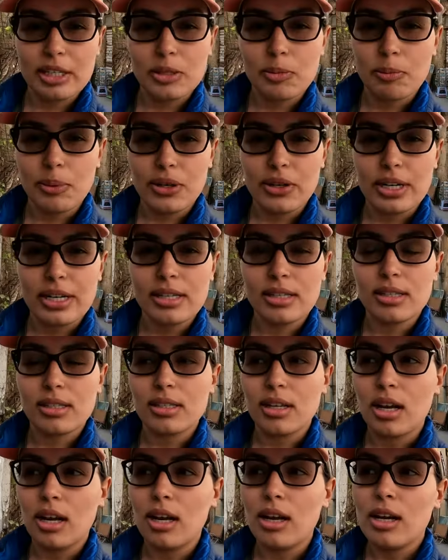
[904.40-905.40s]
experience
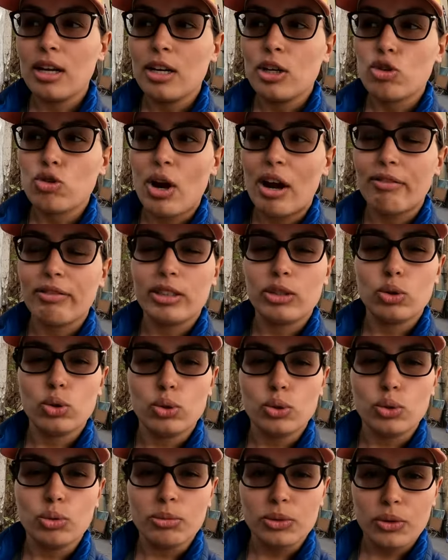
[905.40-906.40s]
uh, traveling
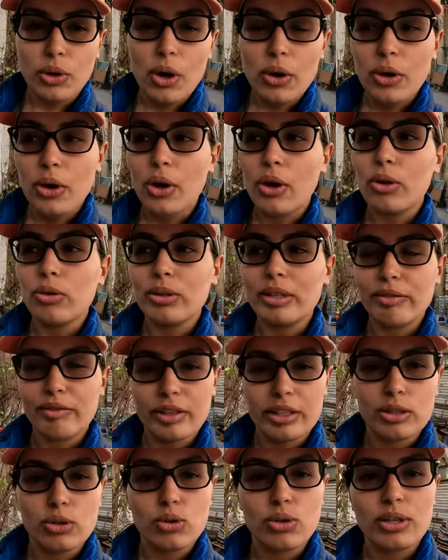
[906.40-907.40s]
to Morocco,
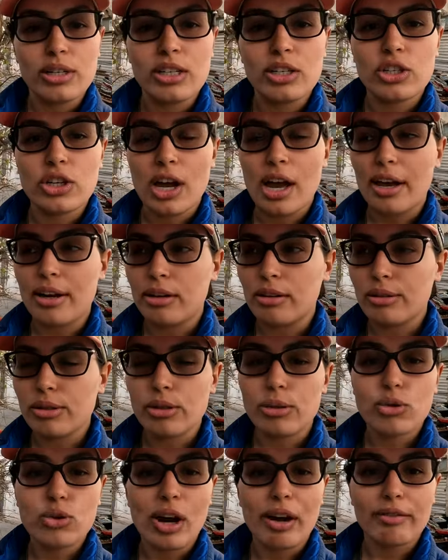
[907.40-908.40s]
living in Tunisia, and
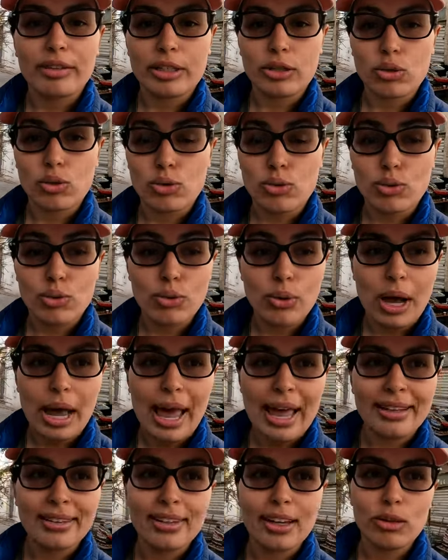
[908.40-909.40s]
also traveling to
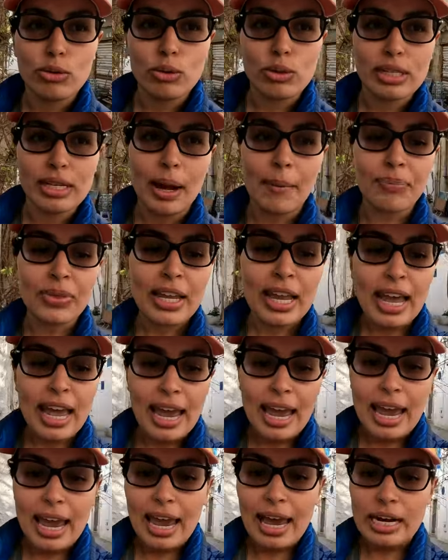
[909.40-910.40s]
Andalusia.
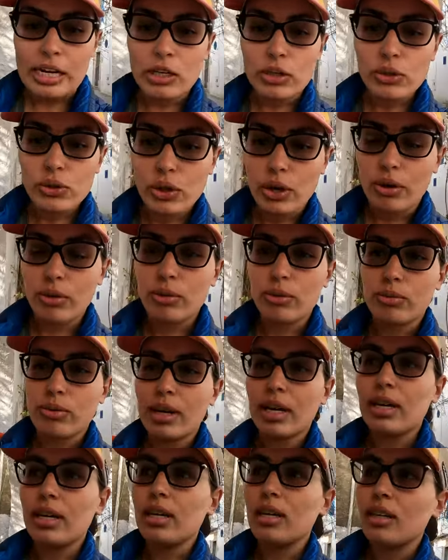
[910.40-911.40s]
And also
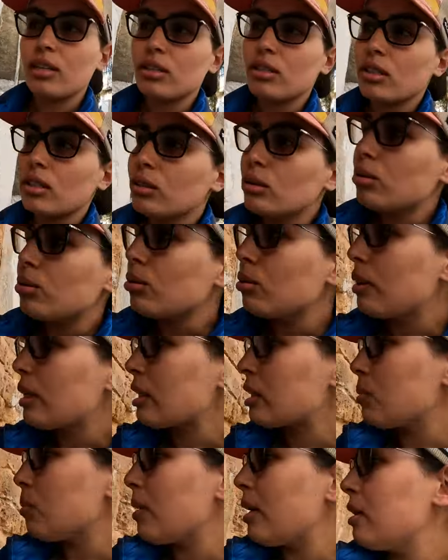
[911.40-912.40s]
right here, just to
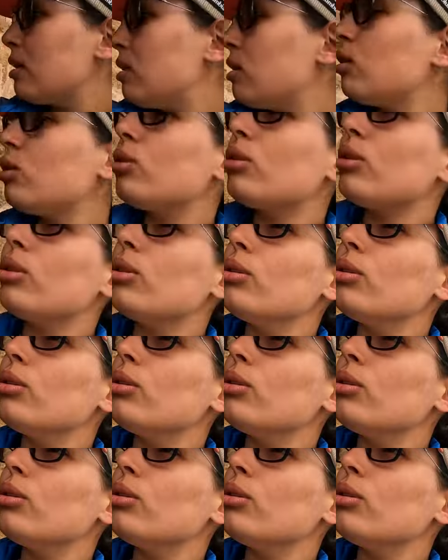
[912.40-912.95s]
explain this to